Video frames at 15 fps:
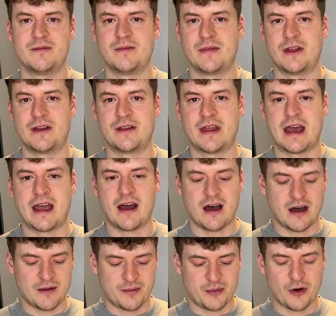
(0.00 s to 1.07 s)
that they
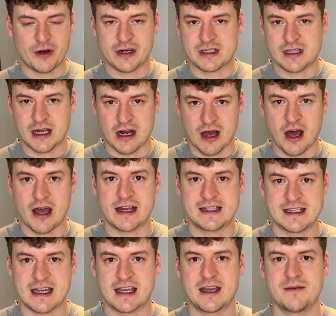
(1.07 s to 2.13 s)
are products that are high
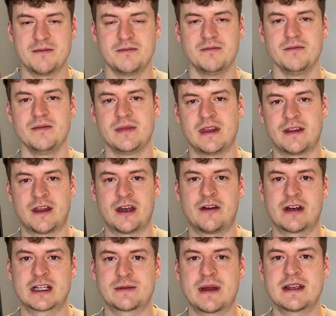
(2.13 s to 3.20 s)
ticket, that are
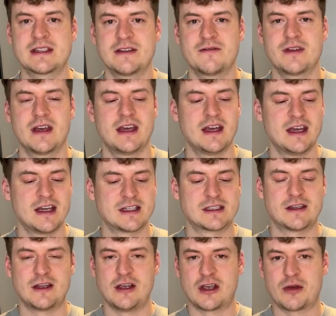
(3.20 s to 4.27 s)
expensive,
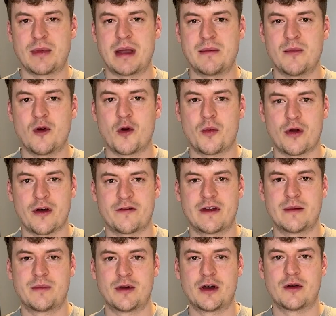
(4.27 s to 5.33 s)
so that you can make more
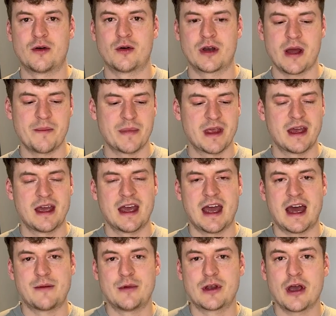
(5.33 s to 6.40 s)
profit per order.
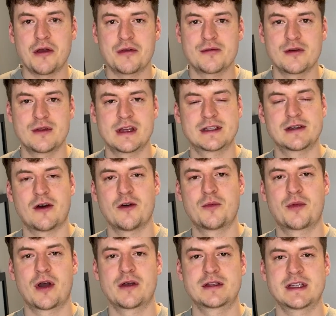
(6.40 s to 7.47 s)
And we go through this whole
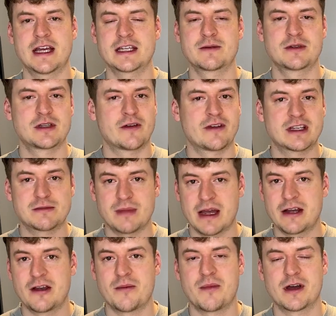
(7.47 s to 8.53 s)
process, which I've
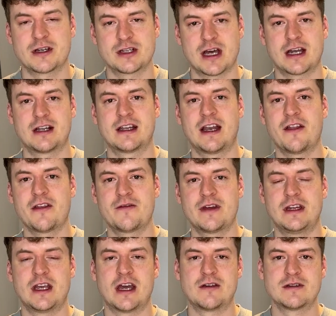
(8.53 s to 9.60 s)
explained on my channel in other
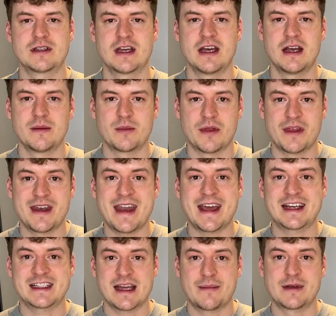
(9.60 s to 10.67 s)
videos, but the
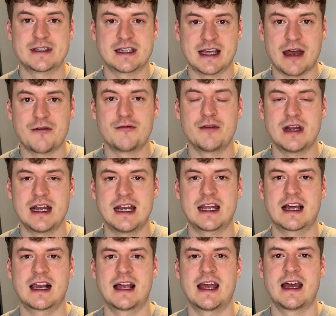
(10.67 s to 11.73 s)
next step is to get really
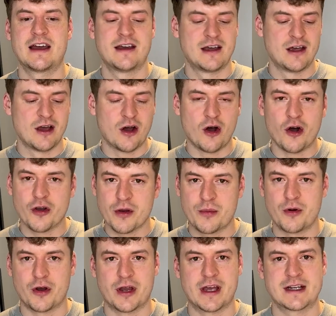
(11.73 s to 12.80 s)
clear on a
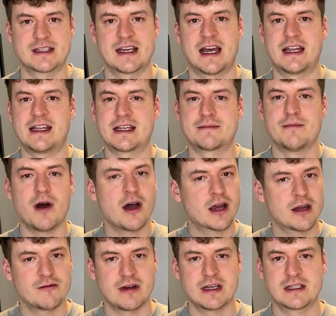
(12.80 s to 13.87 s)
product. And this
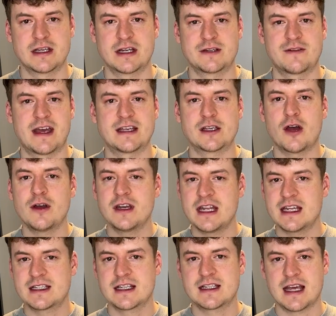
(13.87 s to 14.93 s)
market research phase only
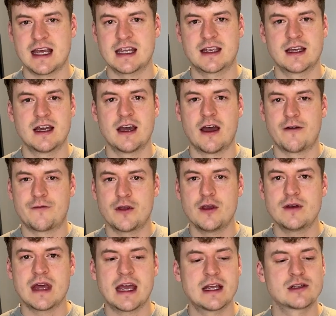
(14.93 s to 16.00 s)
needs to take a
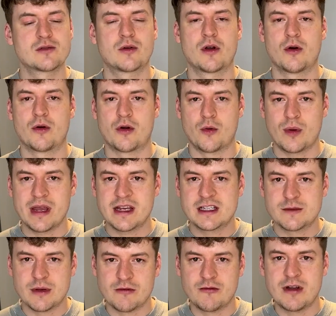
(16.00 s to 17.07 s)
few days or a week
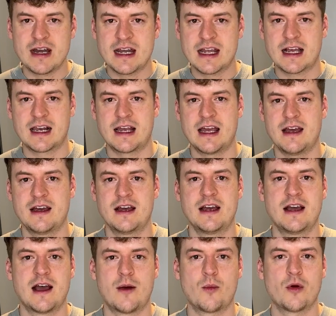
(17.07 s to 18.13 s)
to be really clear.
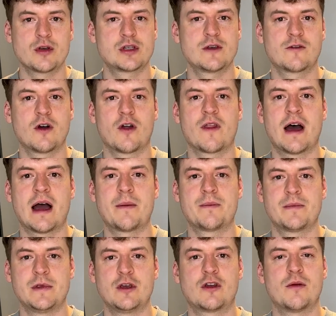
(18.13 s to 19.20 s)
And once you've got that,
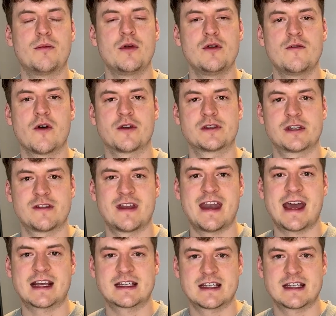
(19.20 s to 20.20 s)
you can move on to the next